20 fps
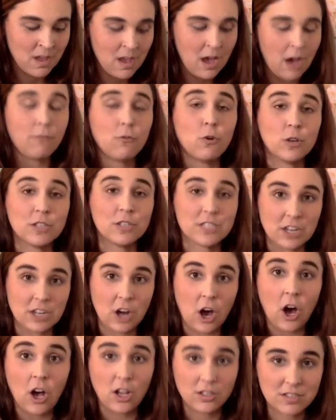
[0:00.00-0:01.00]
Of course, it
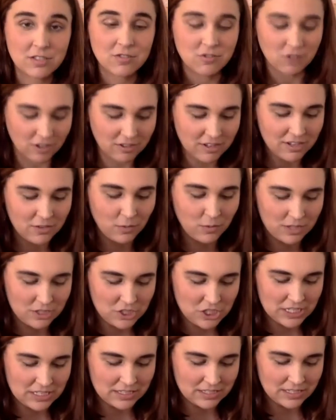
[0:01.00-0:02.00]
all started with
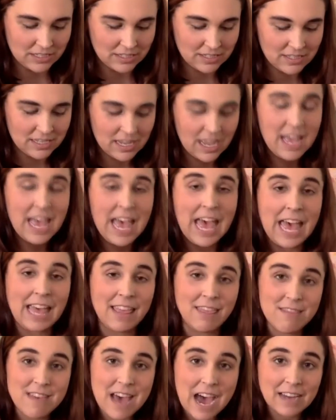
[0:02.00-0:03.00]
Jesus,
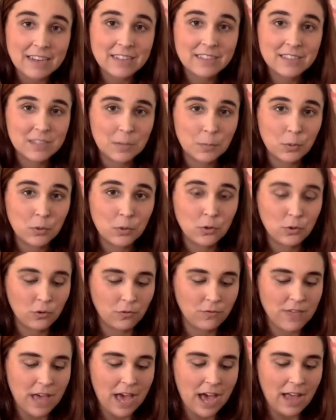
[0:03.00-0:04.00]
and that is to
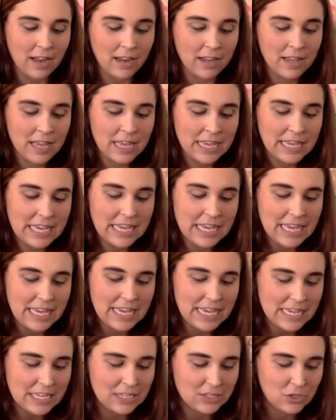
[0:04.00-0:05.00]
prove that
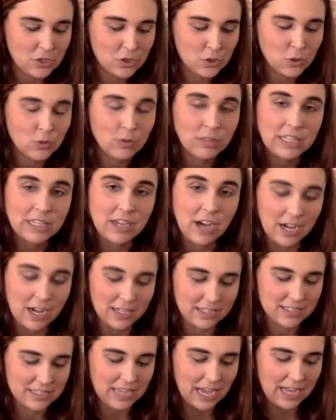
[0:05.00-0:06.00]
he is truly
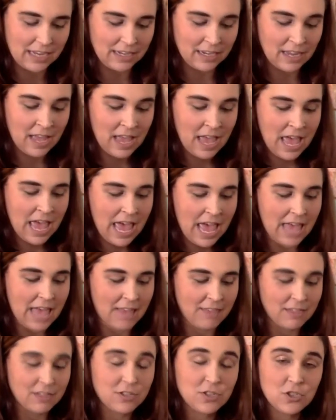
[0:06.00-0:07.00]
God's son.
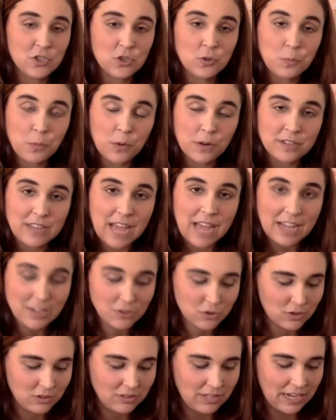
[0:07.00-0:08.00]
And the
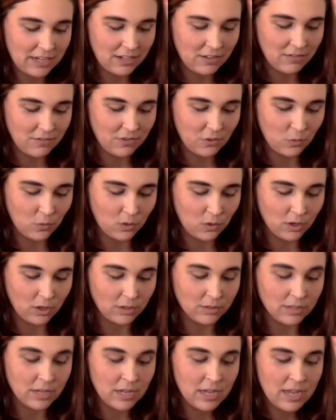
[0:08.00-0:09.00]
supernatural light of the world,